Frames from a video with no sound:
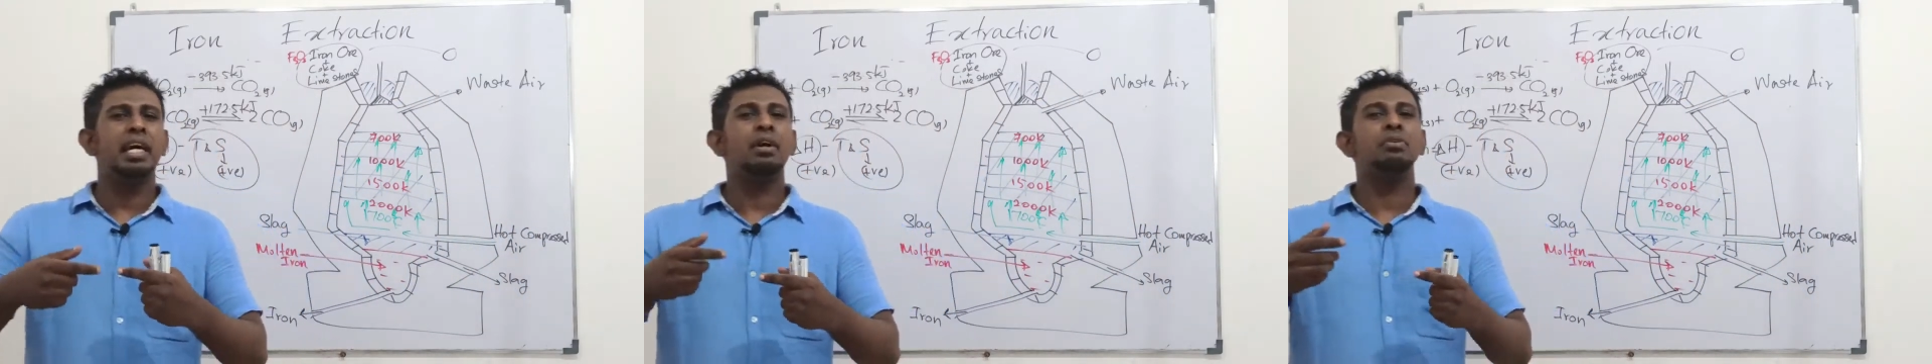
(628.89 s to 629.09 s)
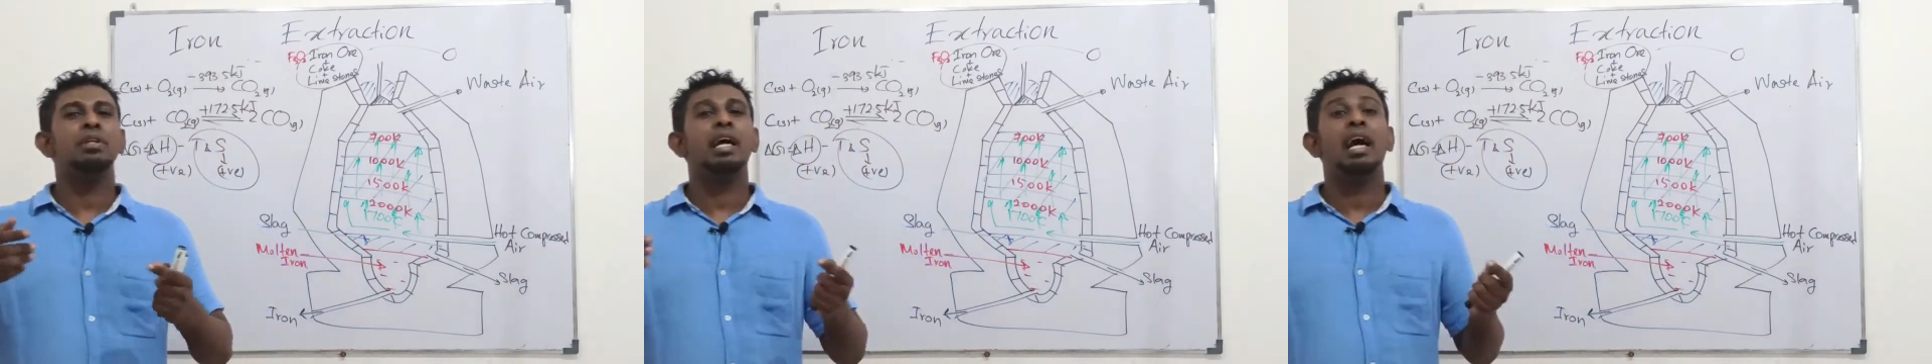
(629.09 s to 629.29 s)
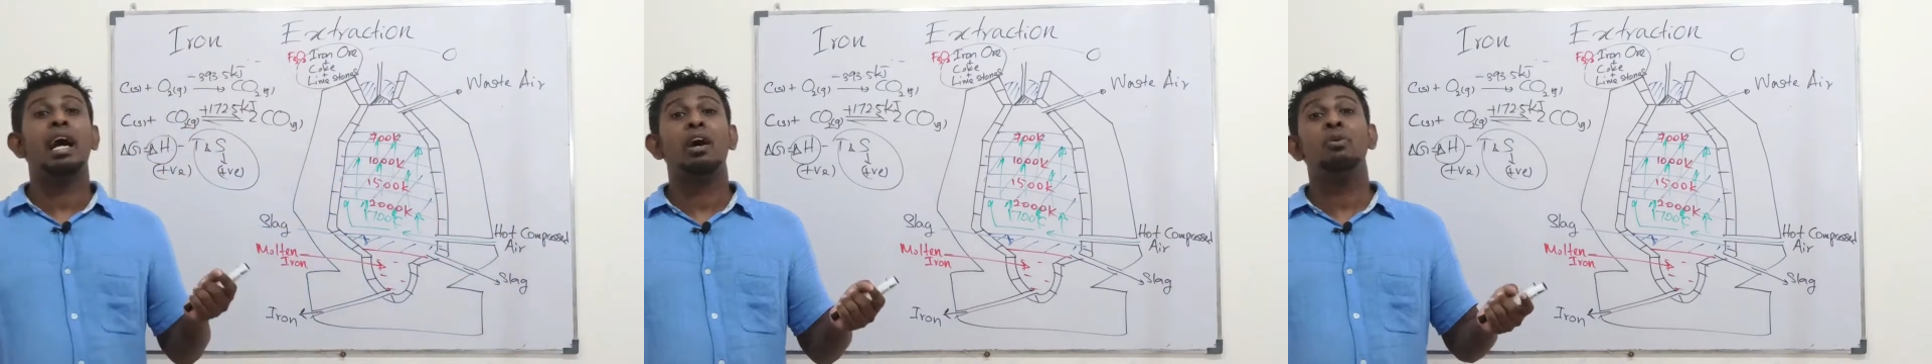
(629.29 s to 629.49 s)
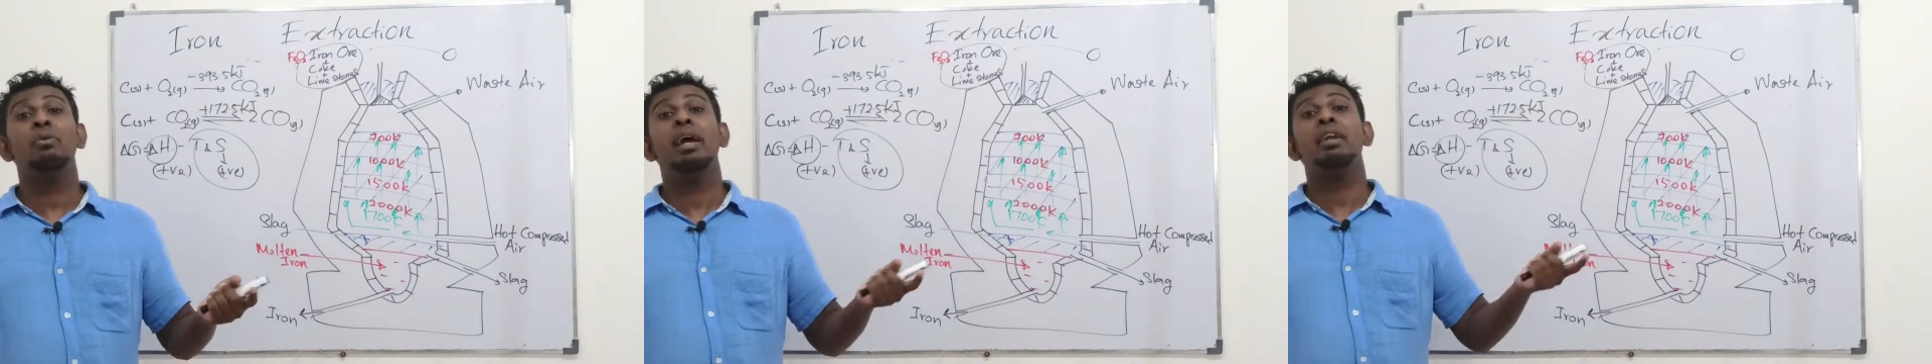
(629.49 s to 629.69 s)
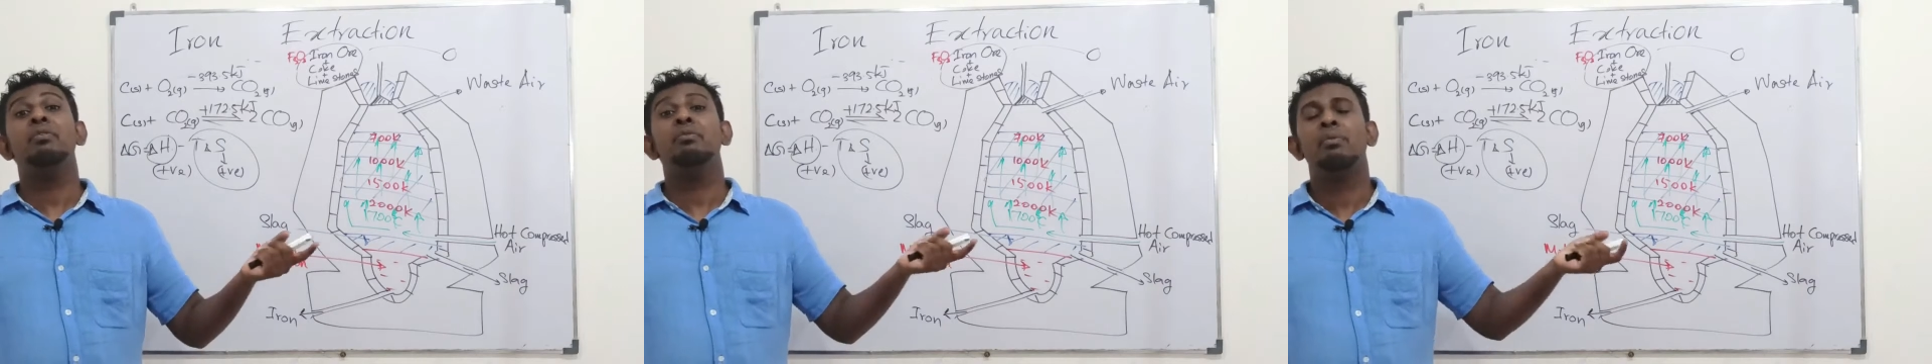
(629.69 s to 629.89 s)
out how
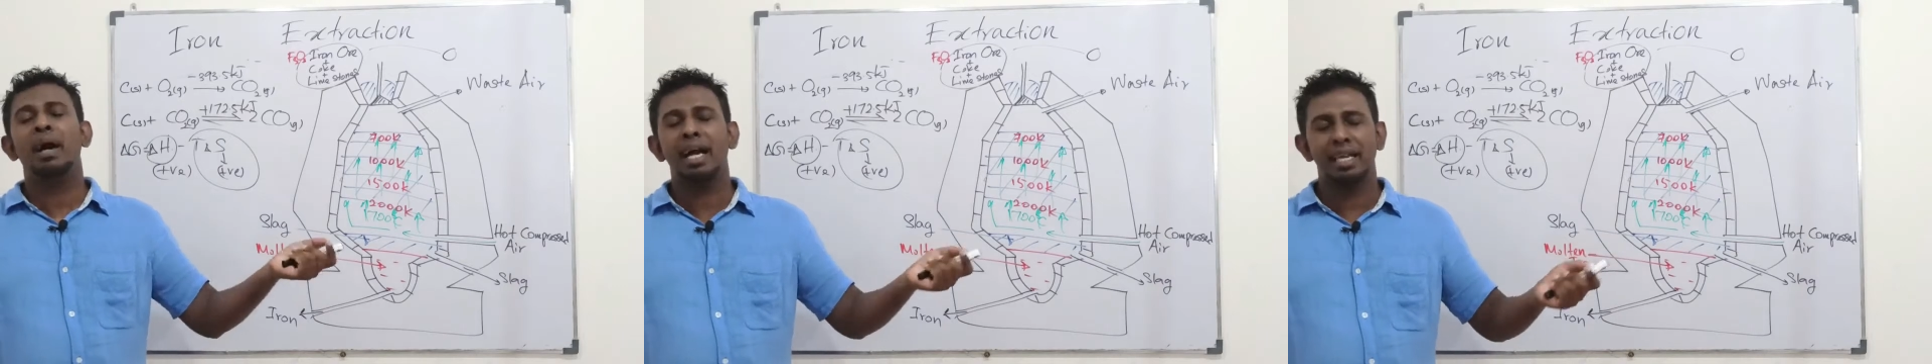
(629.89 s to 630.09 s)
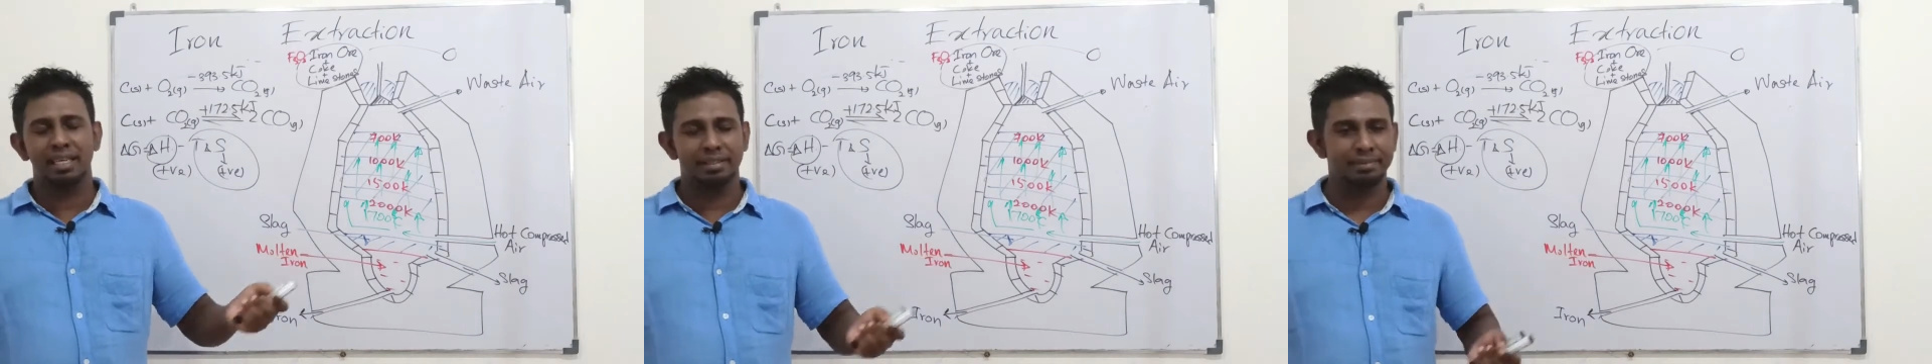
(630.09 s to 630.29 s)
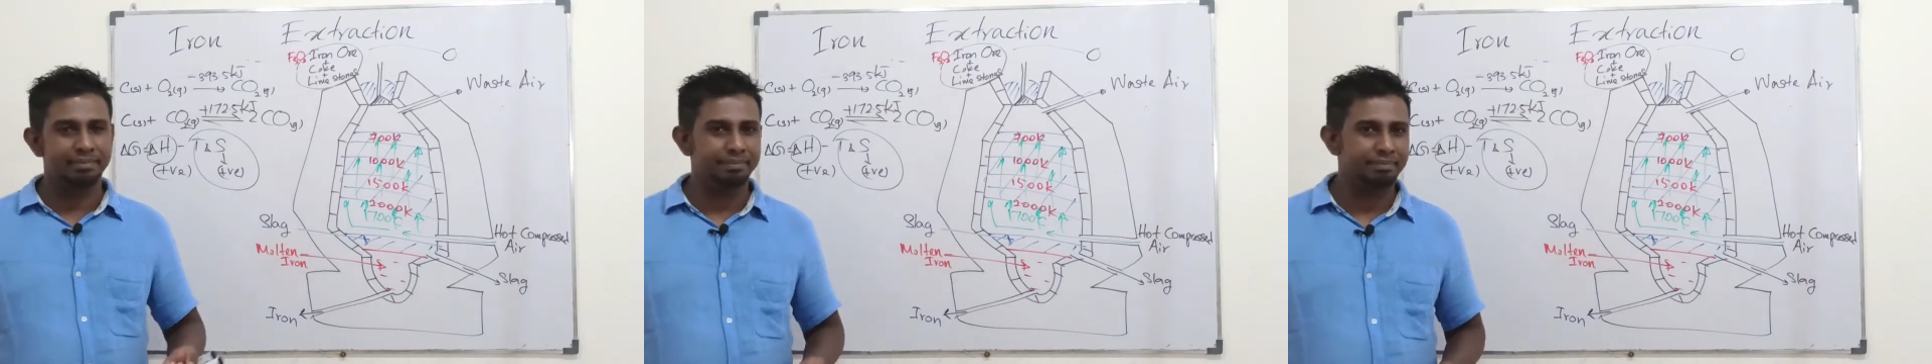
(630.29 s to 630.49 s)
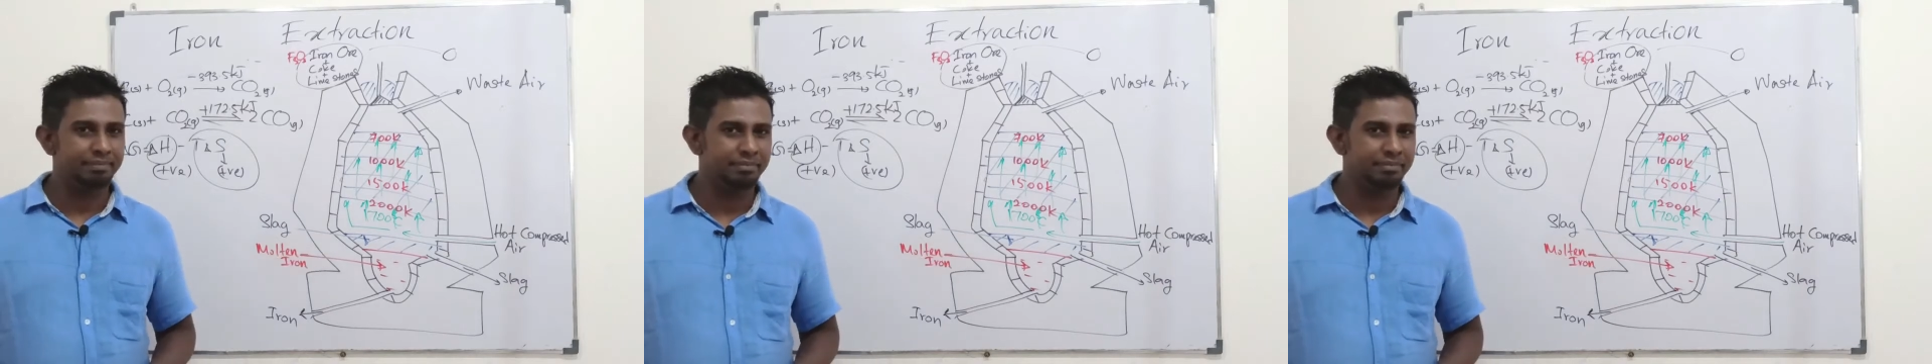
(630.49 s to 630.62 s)
and why